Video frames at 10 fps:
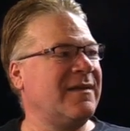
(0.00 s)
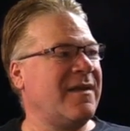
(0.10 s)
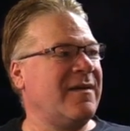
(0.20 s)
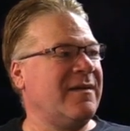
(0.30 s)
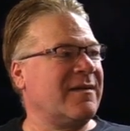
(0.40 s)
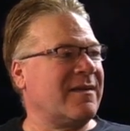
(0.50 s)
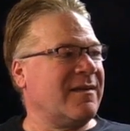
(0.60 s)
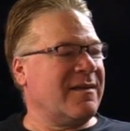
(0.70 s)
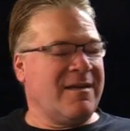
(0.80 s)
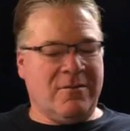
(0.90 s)
But I told
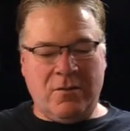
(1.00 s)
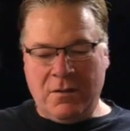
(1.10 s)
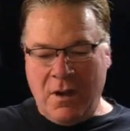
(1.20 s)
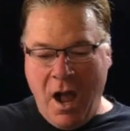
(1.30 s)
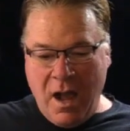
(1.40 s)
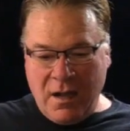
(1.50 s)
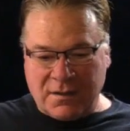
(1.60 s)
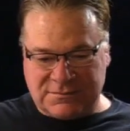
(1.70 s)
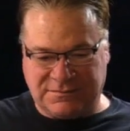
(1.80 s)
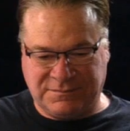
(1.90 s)
him, you know, this is